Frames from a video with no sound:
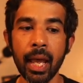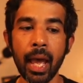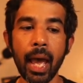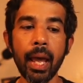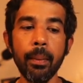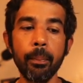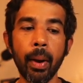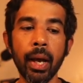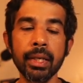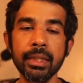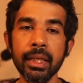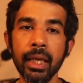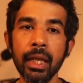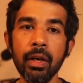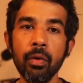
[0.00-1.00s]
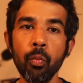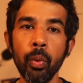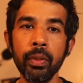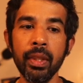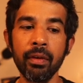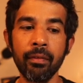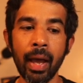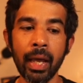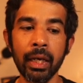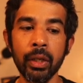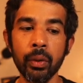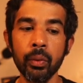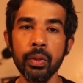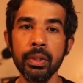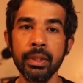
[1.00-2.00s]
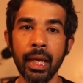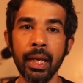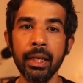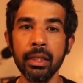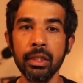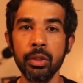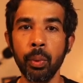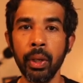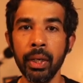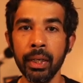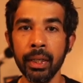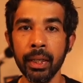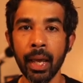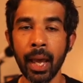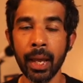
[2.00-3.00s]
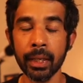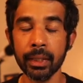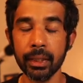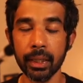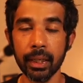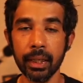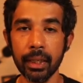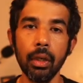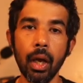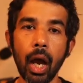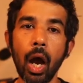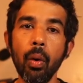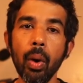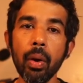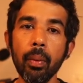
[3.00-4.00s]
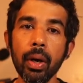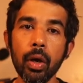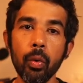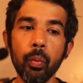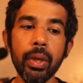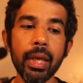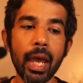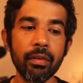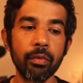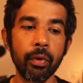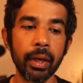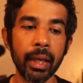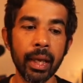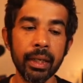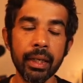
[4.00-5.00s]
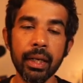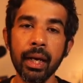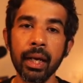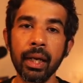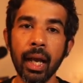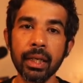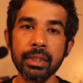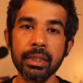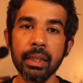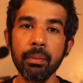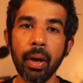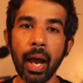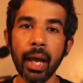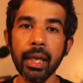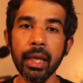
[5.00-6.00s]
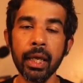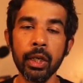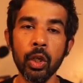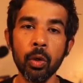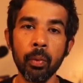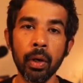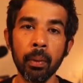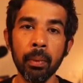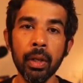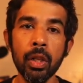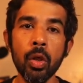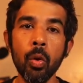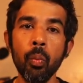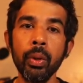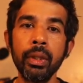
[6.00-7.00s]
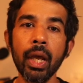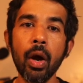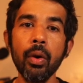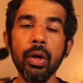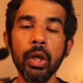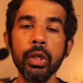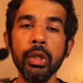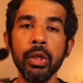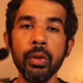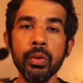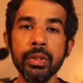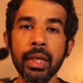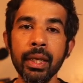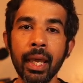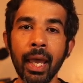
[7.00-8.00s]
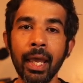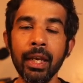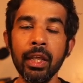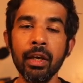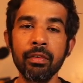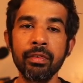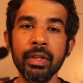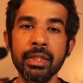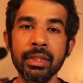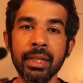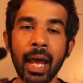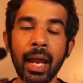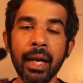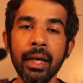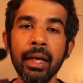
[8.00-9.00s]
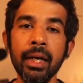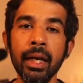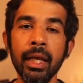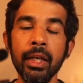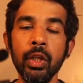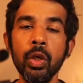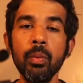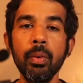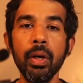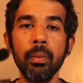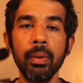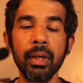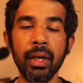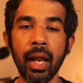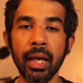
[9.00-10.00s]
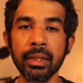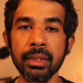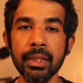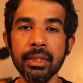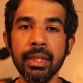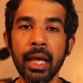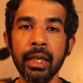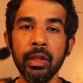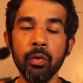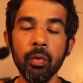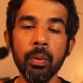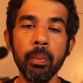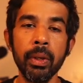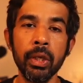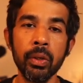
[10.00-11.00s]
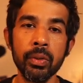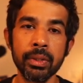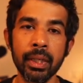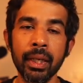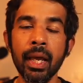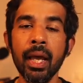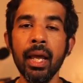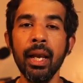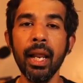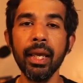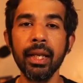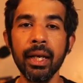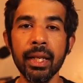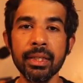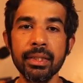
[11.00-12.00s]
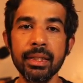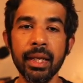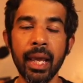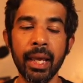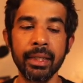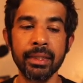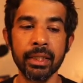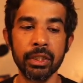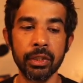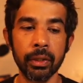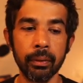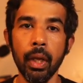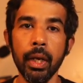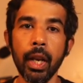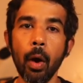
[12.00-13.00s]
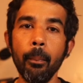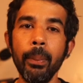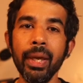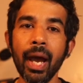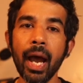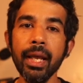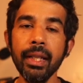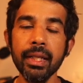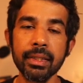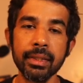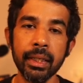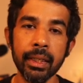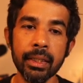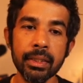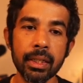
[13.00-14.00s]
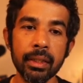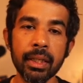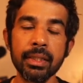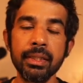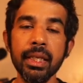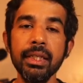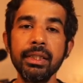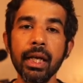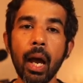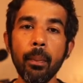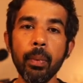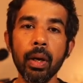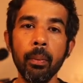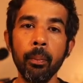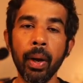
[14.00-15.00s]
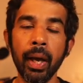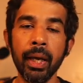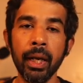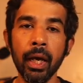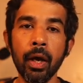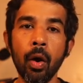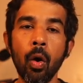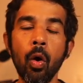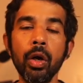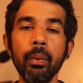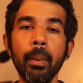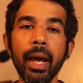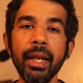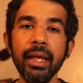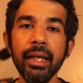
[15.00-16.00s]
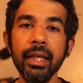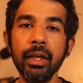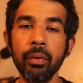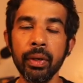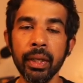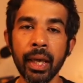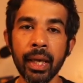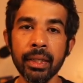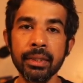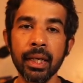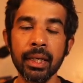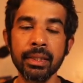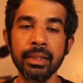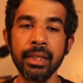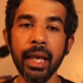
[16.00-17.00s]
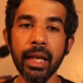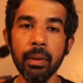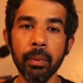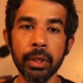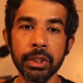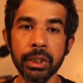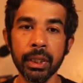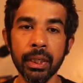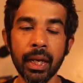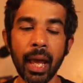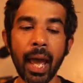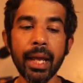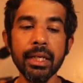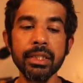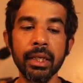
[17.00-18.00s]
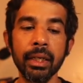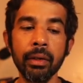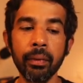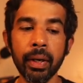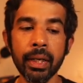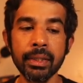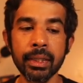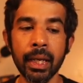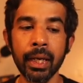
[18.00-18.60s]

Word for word: and passing in with the value 10, 20 and 30. However, we have created a custom i enumerable without using any of the standard enumerable classes that you would be using like list etc. Now behind the scenes, the C-sharp compiler automatically creates a state machine and generates an